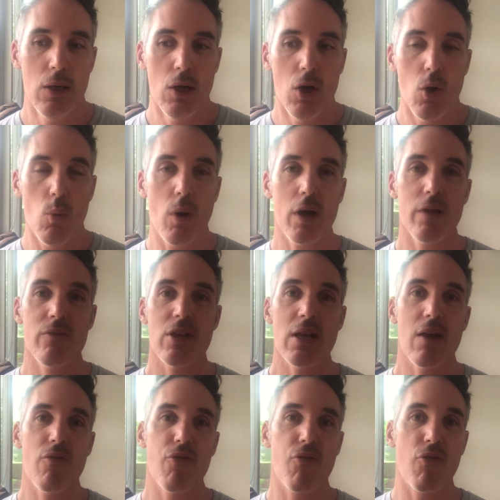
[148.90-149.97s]
One of
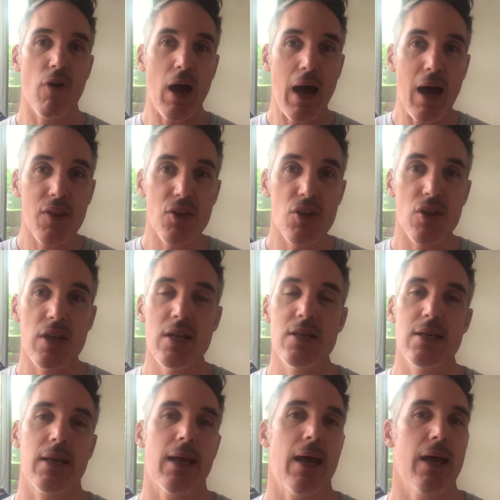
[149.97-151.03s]
the other
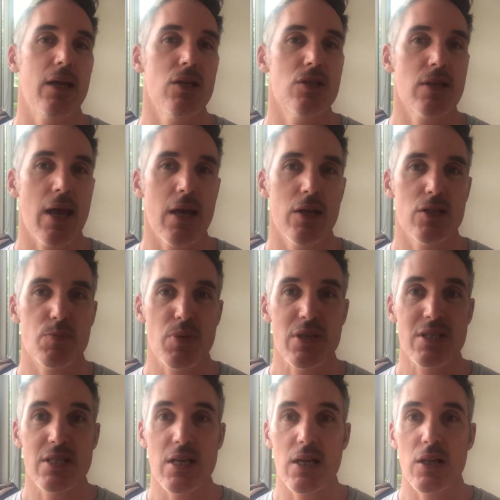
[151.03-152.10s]
indicators, and it's
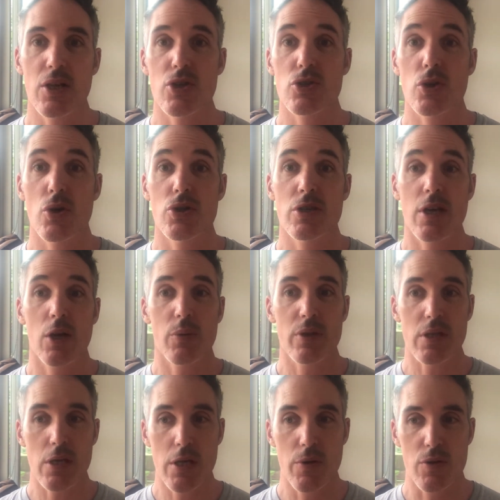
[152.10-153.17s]
particularly associated
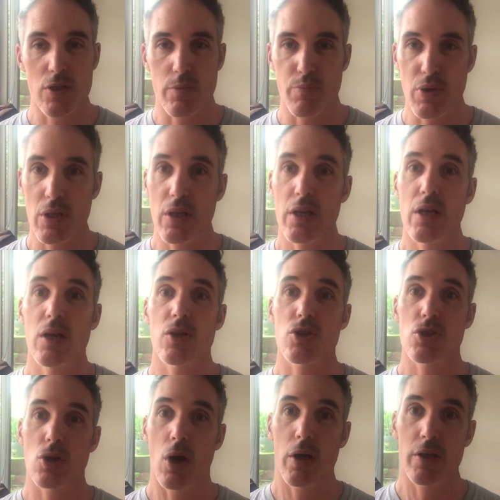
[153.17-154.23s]
with irritability and a
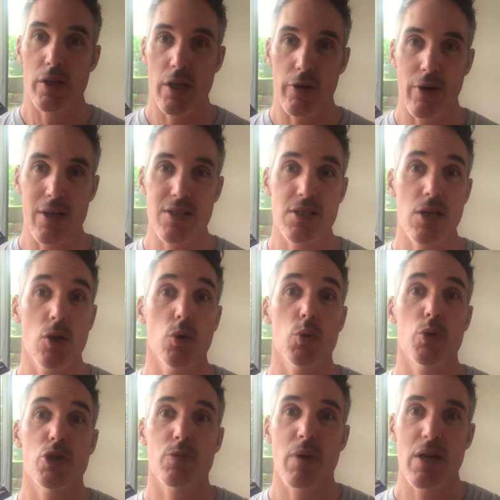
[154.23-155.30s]
sign that they're unsettled,
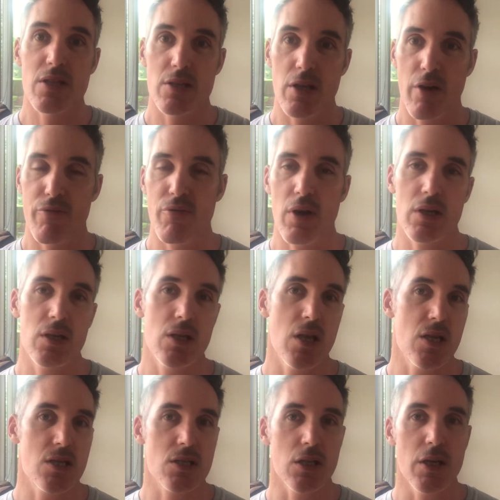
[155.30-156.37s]
which means affecting
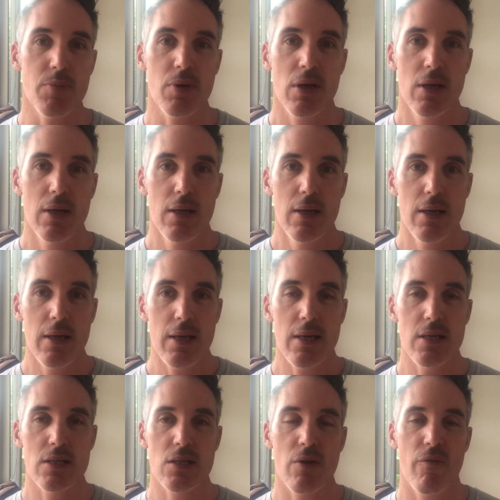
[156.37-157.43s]
their sleep,
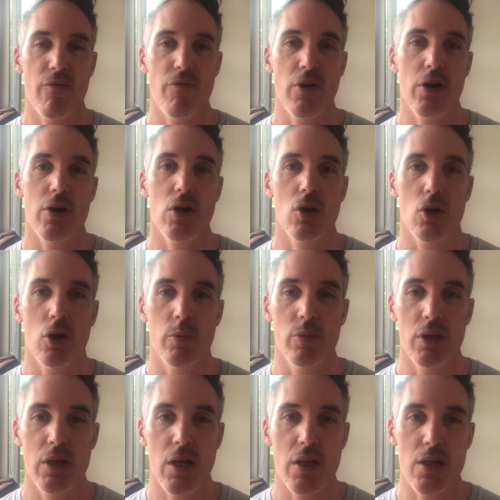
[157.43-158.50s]
is very
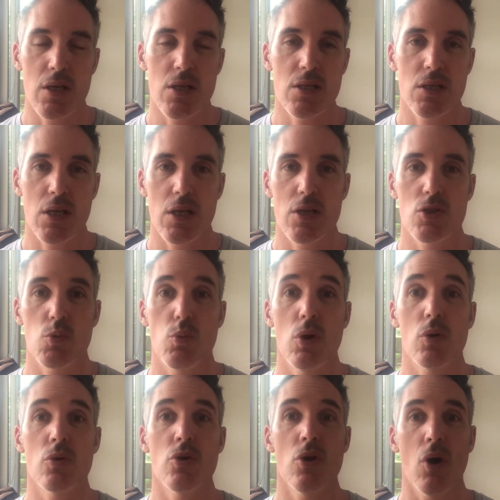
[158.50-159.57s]
commonly these kids
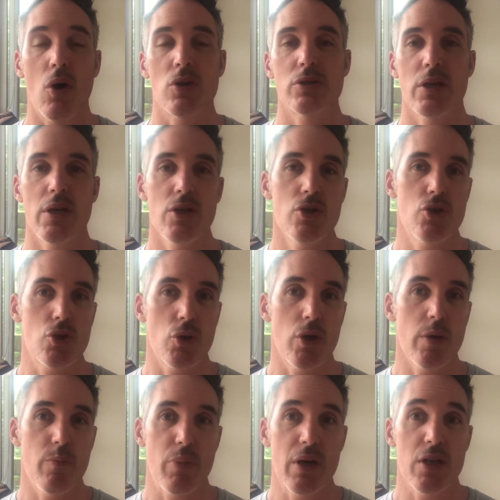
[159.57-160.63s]
will not
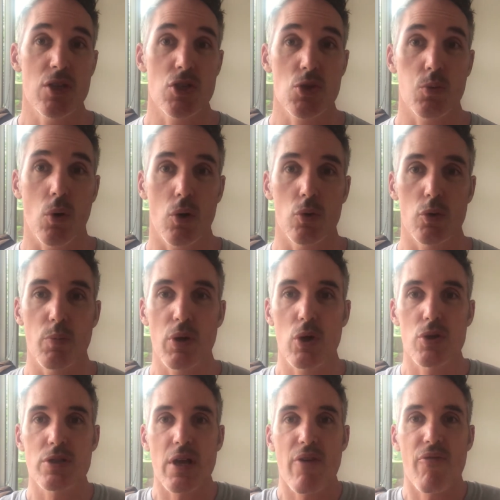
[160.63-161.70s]
enjoy being swaddled
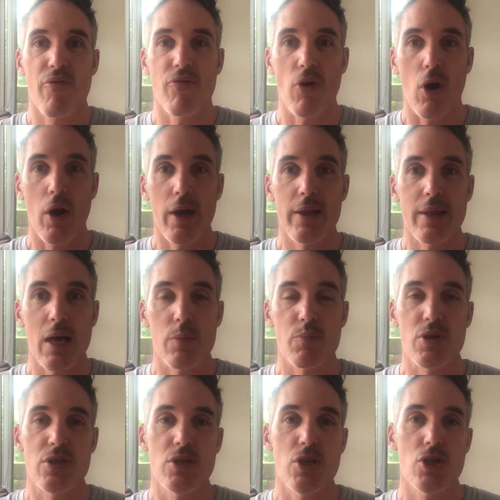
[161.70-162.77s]
because they find that
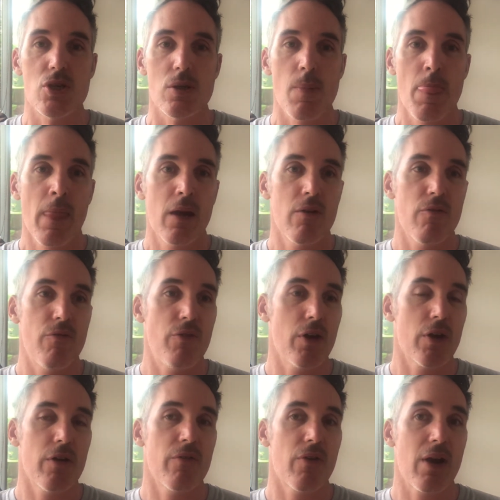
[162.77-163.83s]
position
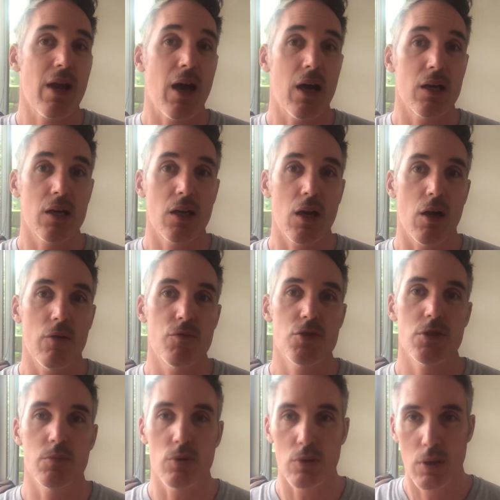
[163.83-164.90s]
very
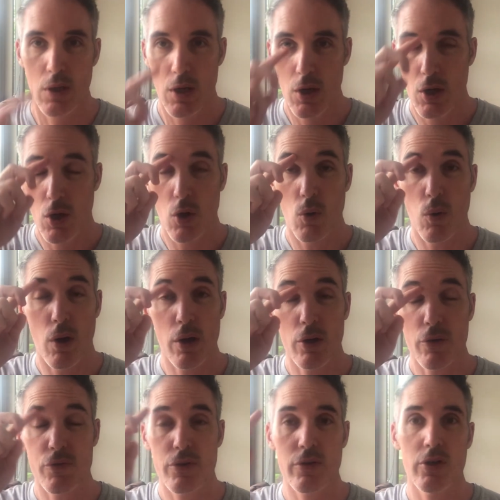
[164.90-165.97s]
uncomfortable. Quite
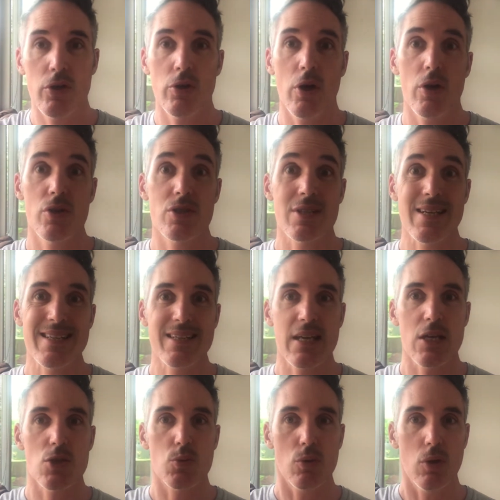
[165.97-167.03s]
often you notice these
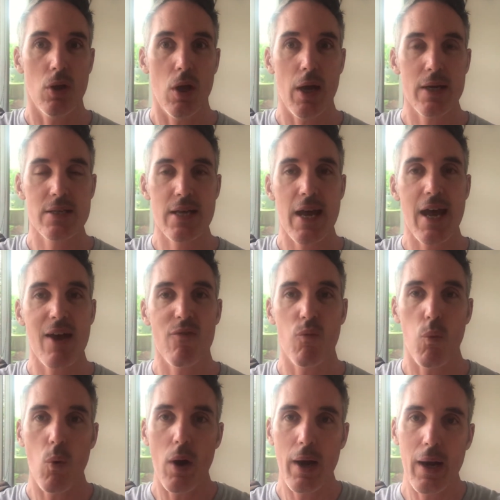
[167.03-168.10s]
kids will like to have
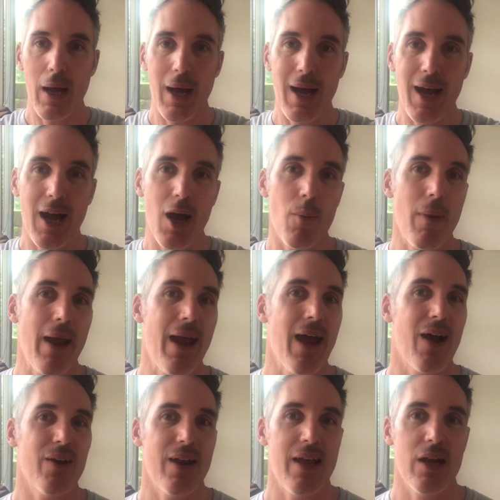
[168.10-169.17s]
one arm
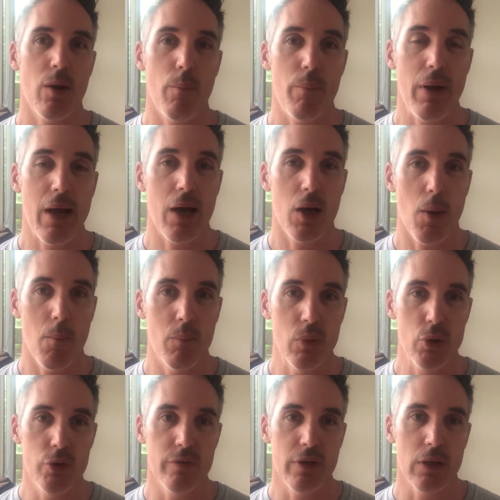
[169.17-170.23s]
out and about
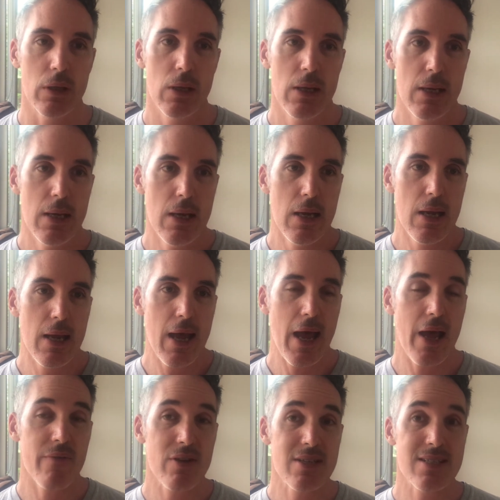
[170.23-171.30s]
moving.
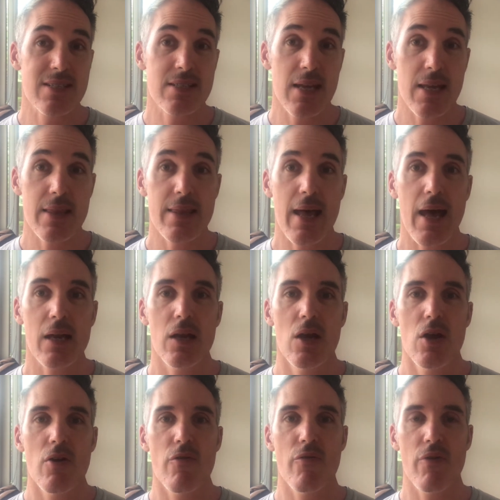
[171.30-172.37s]
Having said that,
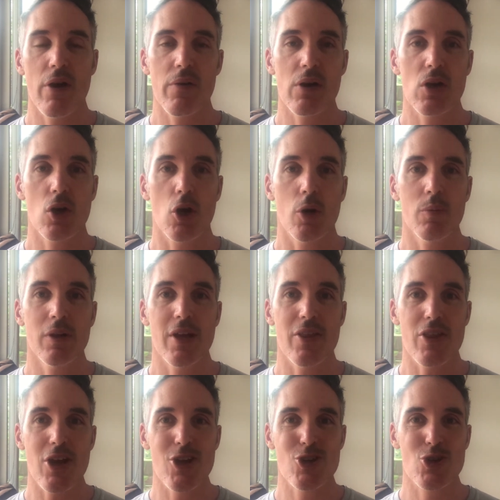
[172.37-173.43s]
very commonly
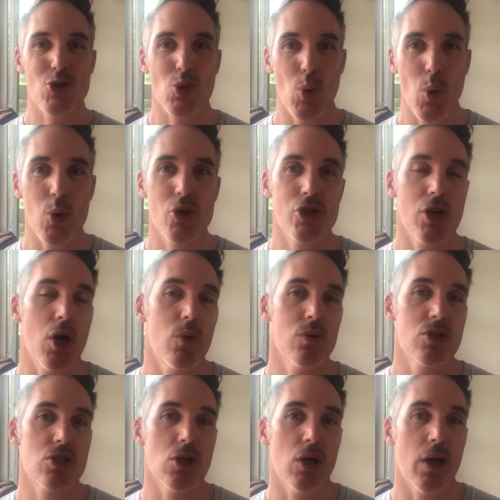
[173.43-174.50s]
their sore
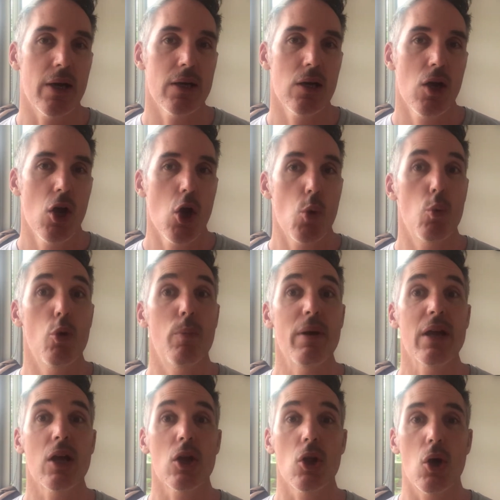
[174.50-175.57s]
shoulder side will
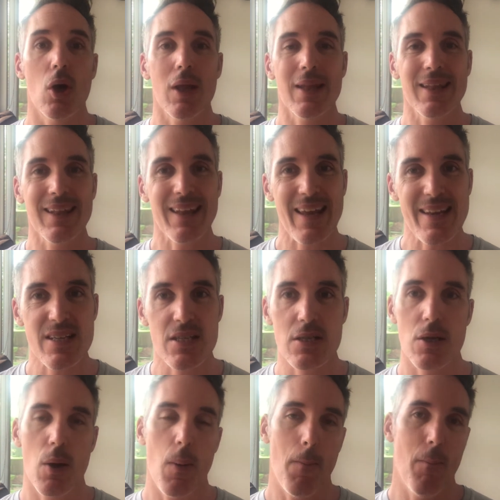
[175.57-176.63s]
be a lot
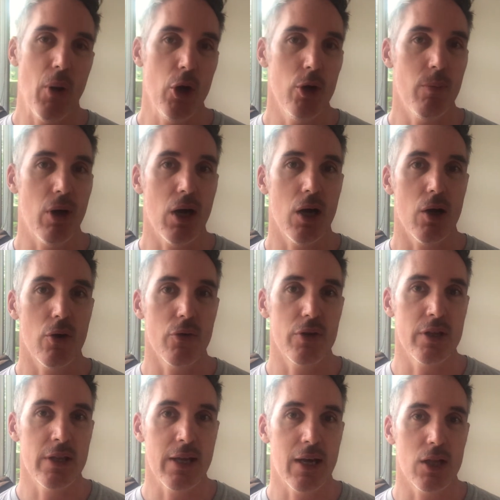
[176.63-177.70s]
less mobile
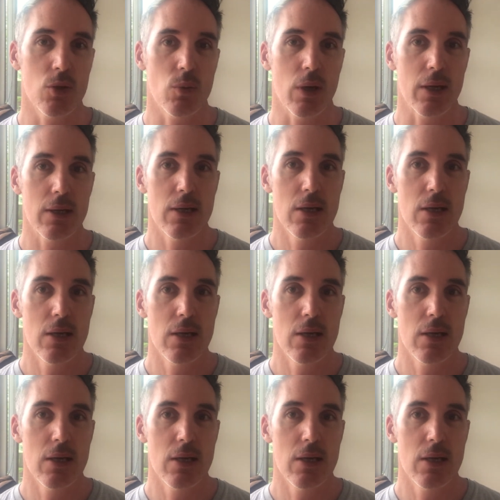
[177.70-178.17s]
than the other one.